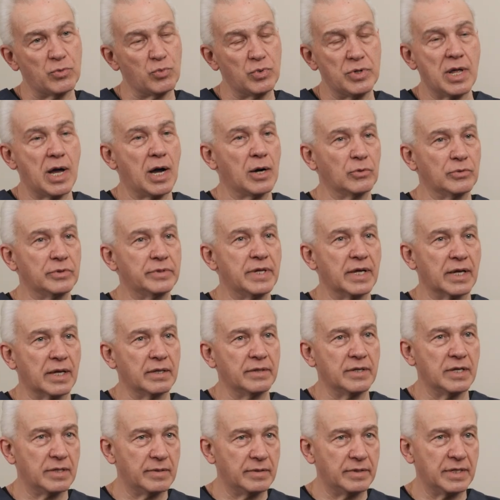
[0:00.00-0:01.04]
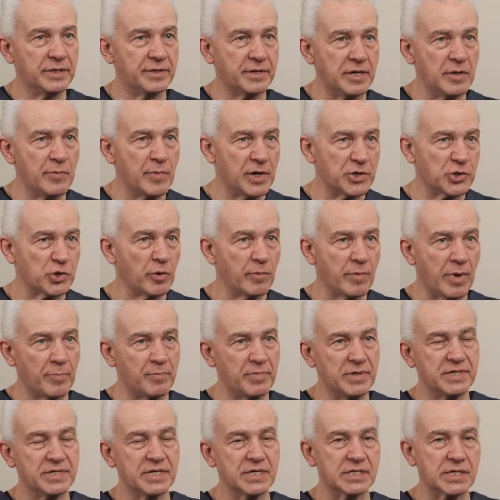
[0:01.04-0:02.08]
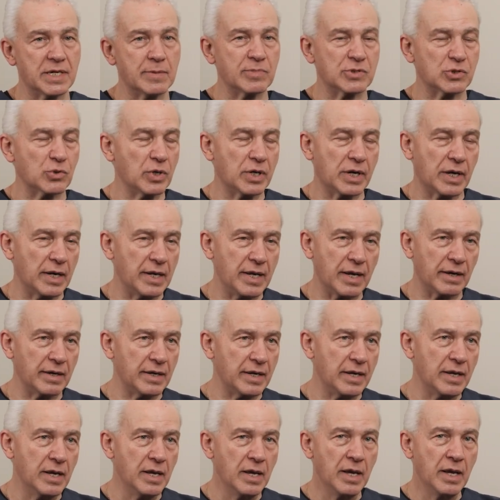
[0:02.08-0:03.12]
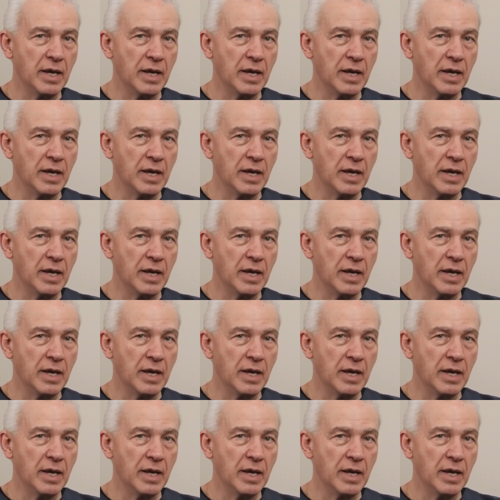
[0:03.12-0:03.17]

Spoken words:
without the three-dimensional mapping system. So it clearly